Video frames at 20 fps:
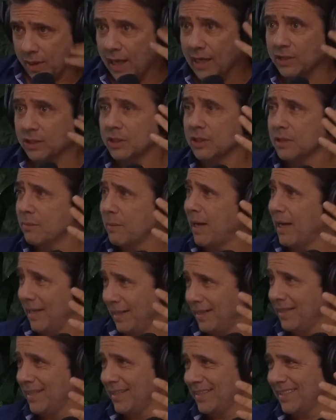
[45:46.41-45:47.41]
conscious
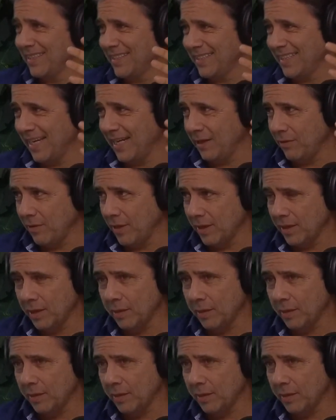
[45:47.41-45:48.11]
mind, that's to say, right?